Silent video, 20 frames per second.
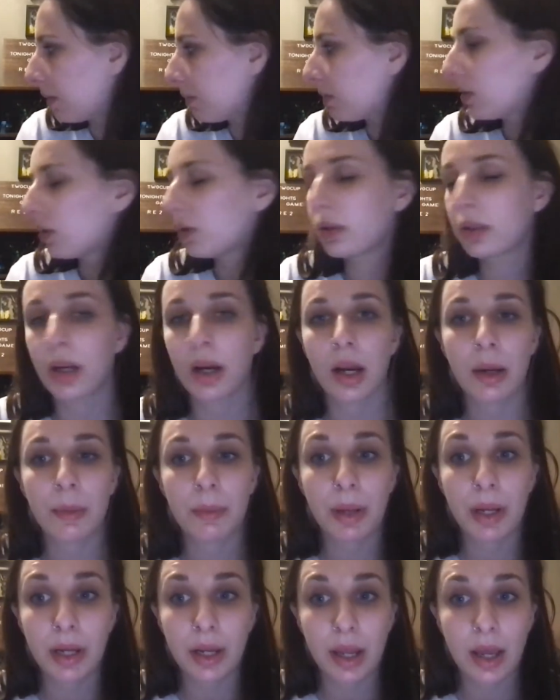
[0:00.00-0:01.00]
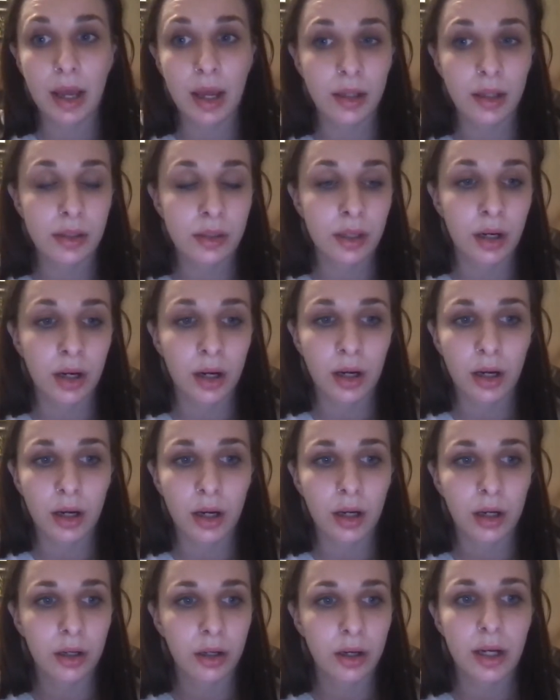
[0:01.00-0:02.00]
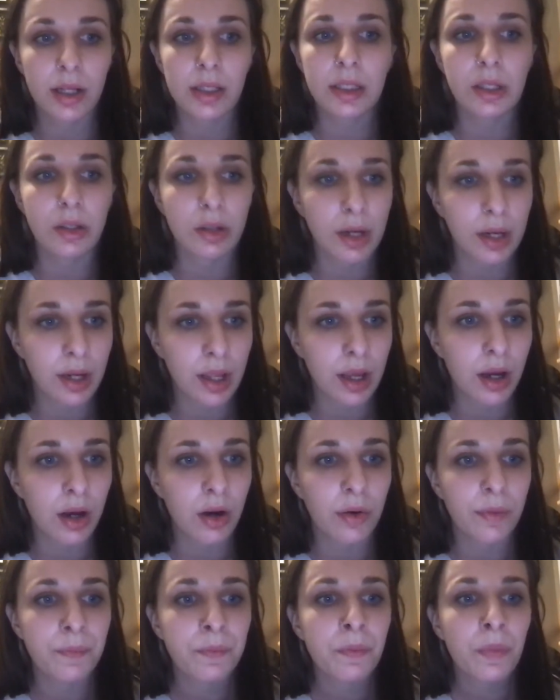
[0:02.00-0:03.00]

so sorry, my cats are crazy right now.